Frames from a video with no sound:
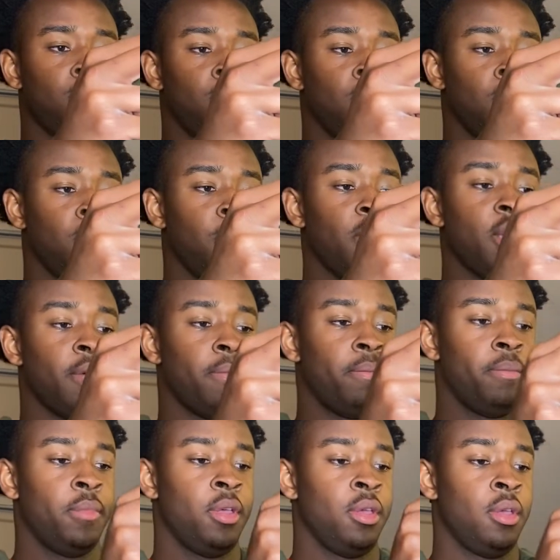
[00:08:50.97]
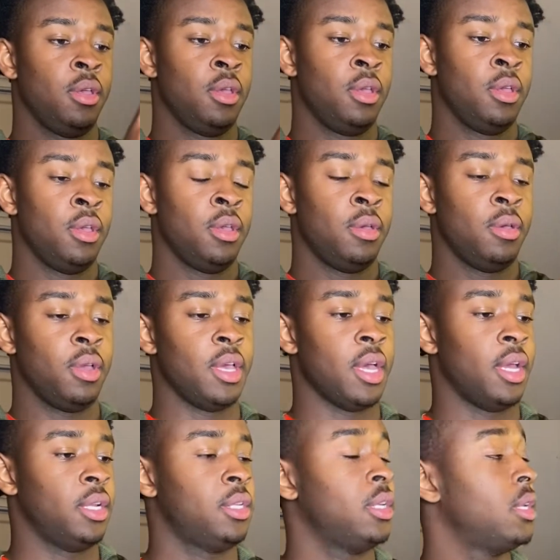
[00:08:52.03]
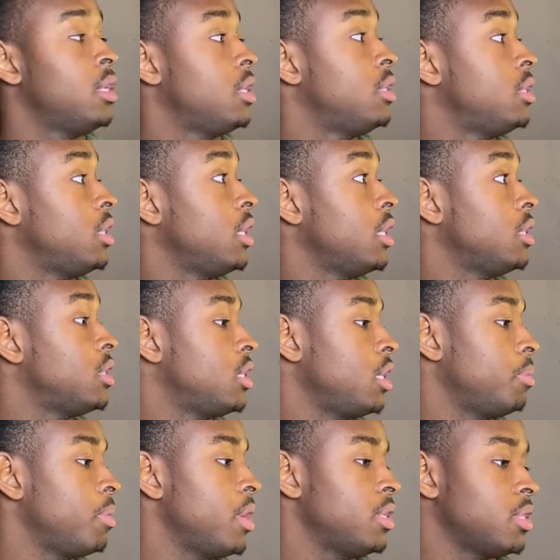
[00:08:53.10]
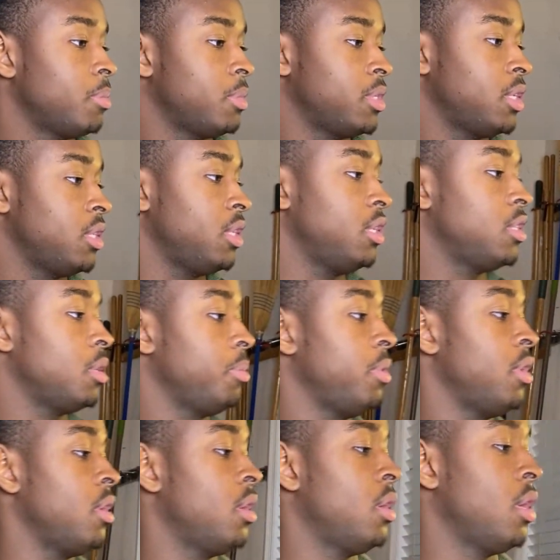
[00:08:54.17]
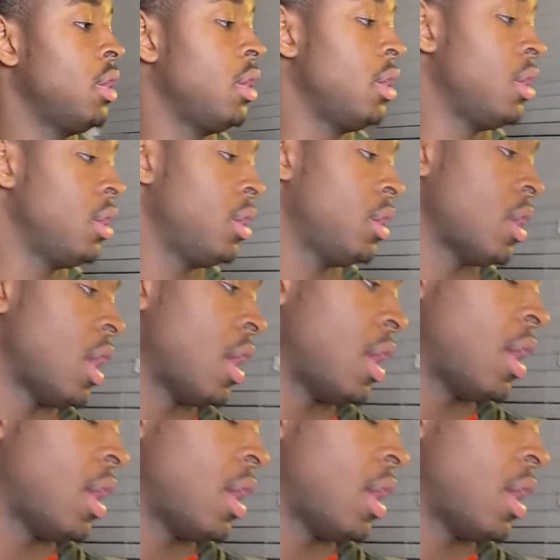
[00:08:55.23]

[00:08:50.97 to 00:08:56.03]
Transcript: But yeah, we got 10 stick bakes. I'm gonna set these up here, and I